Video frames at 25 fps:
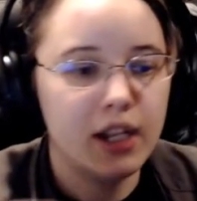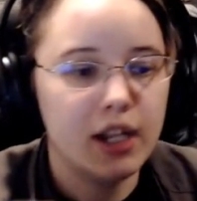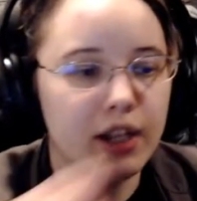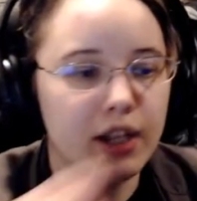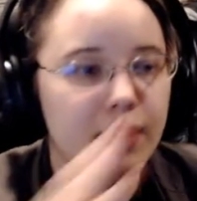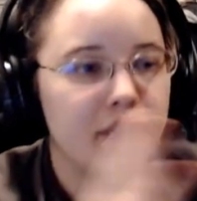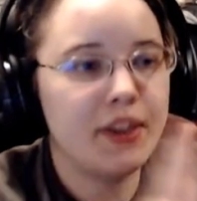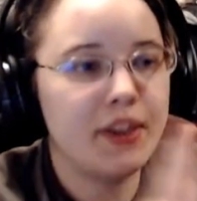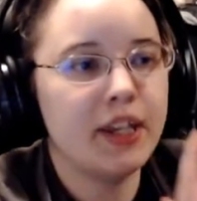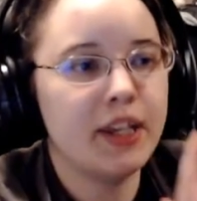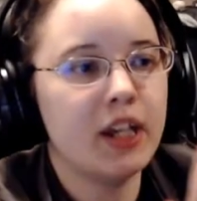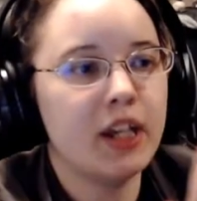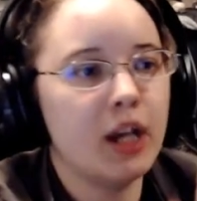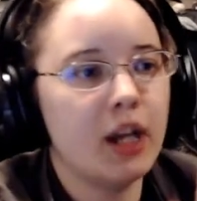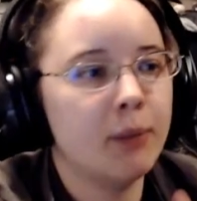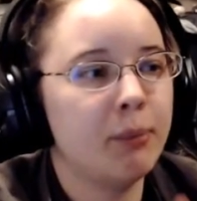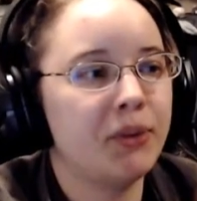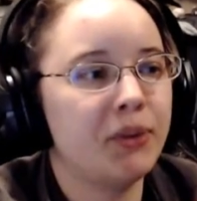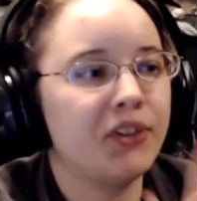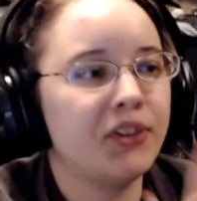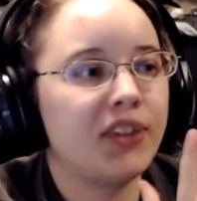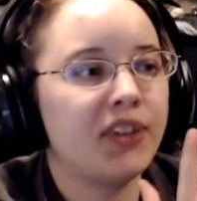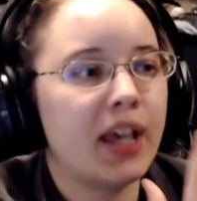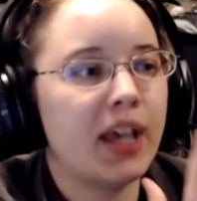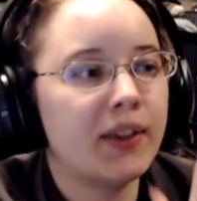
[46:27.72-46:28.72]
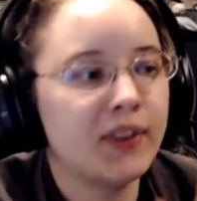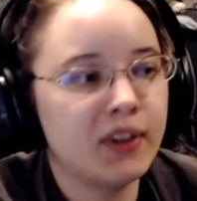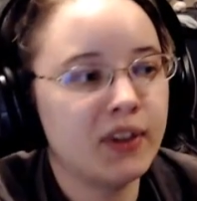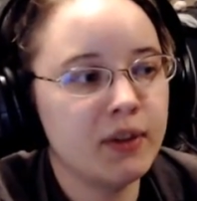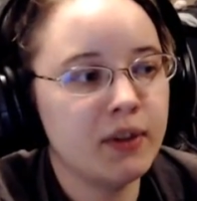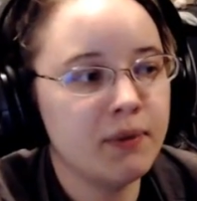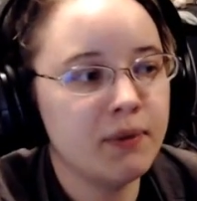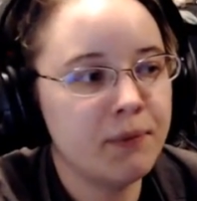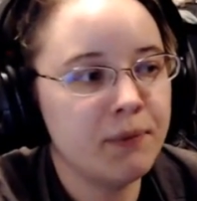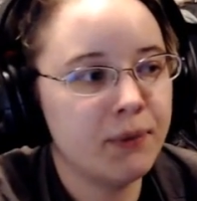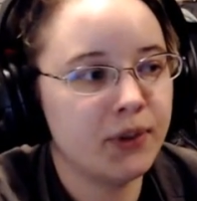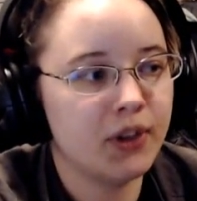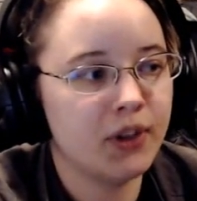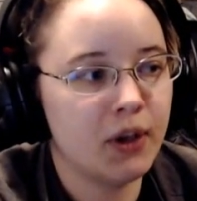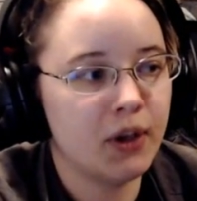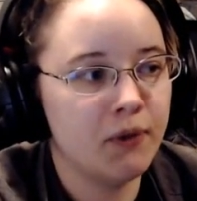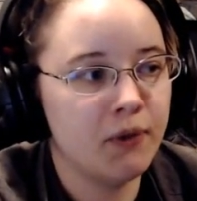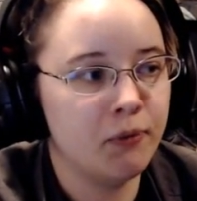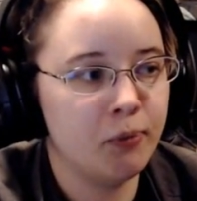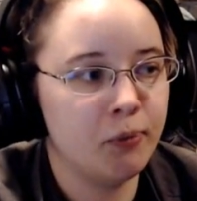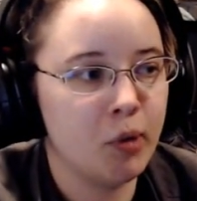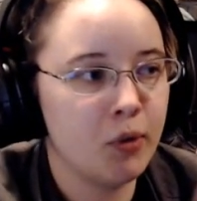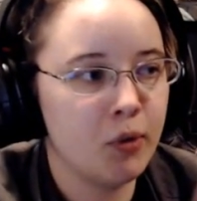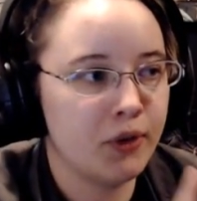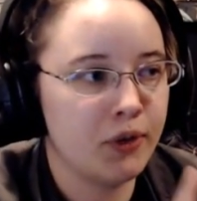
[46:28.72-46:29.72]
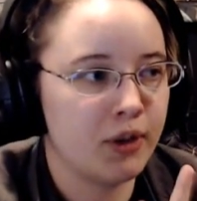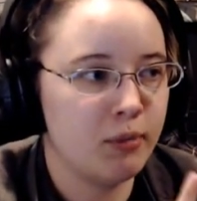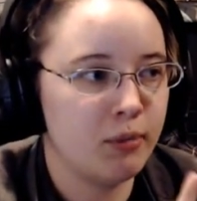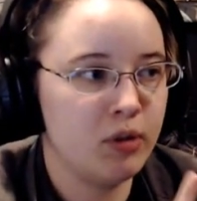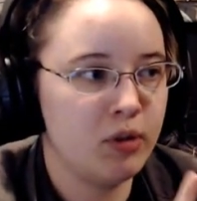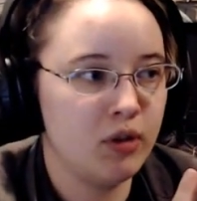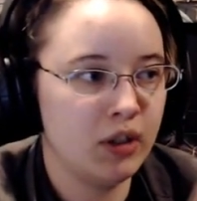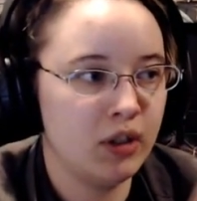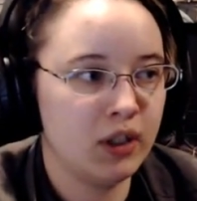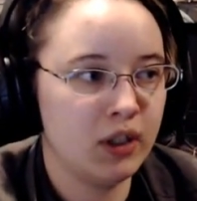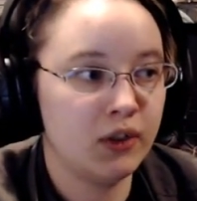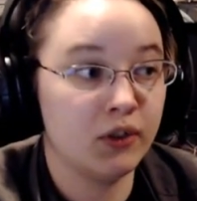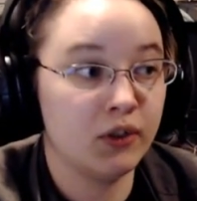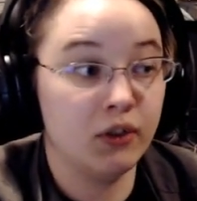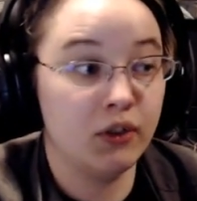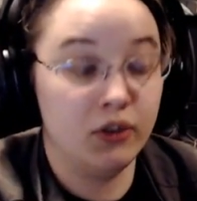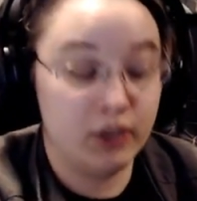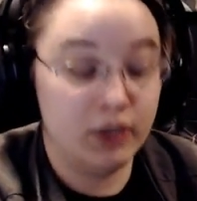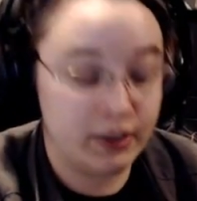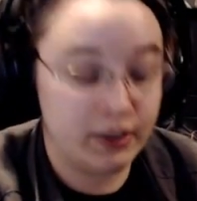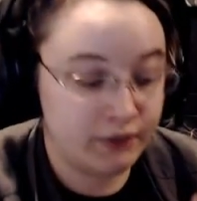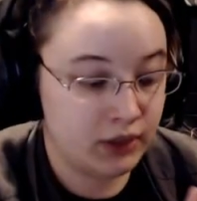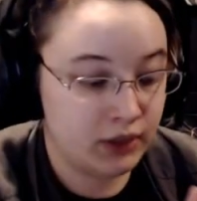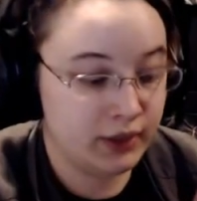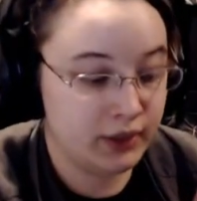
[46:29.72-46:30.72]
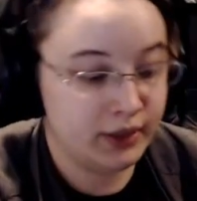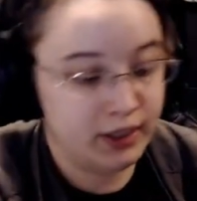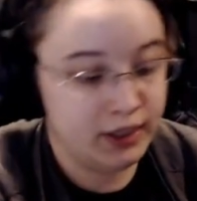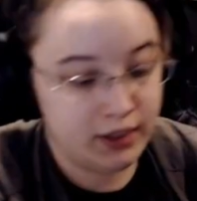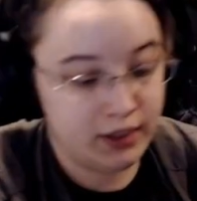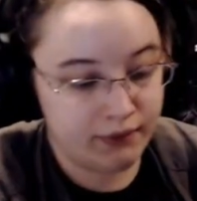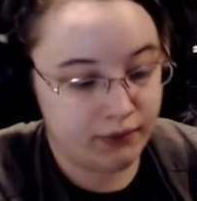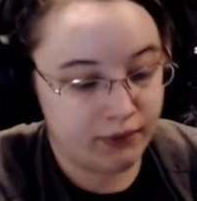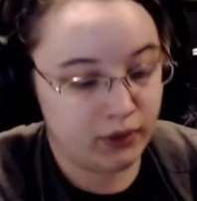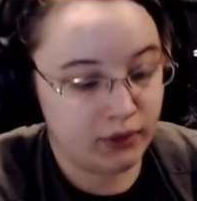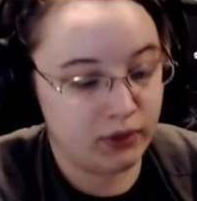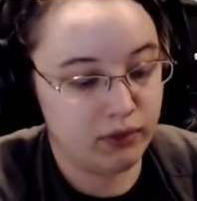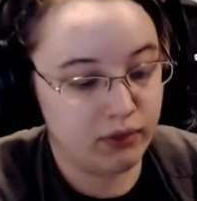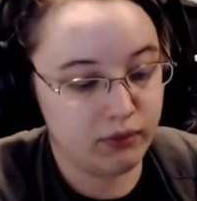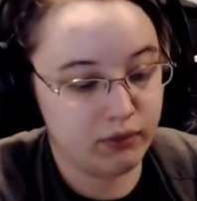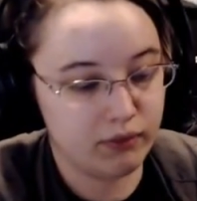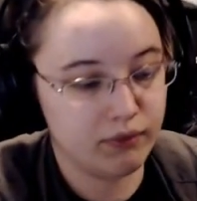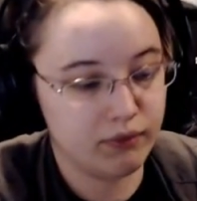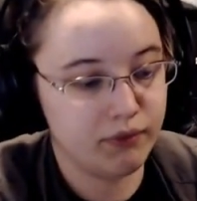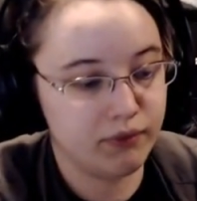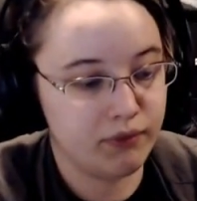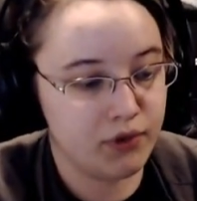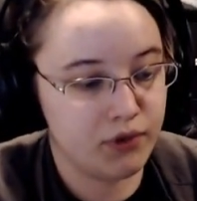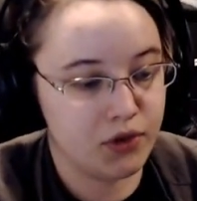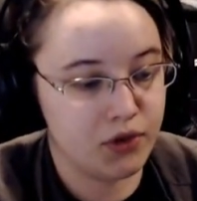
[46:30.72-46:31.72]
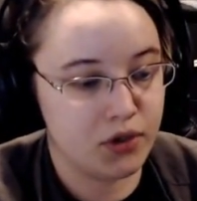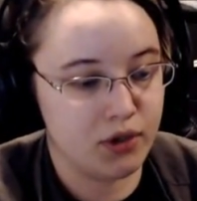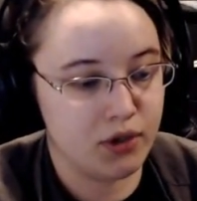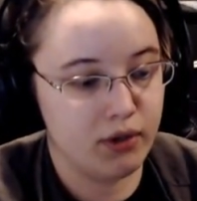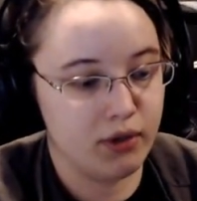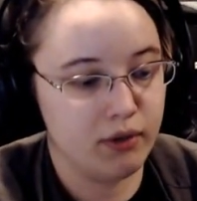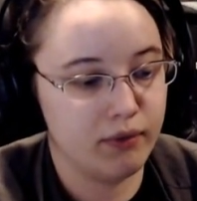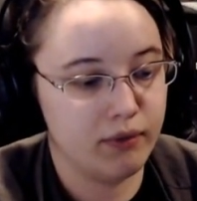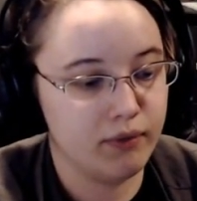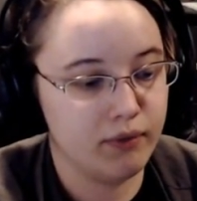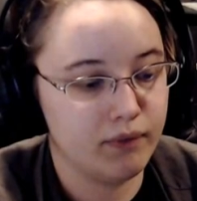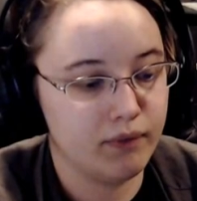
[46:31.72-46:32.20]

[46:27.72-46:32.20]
the obsessives of both communities are definitely different, for sure.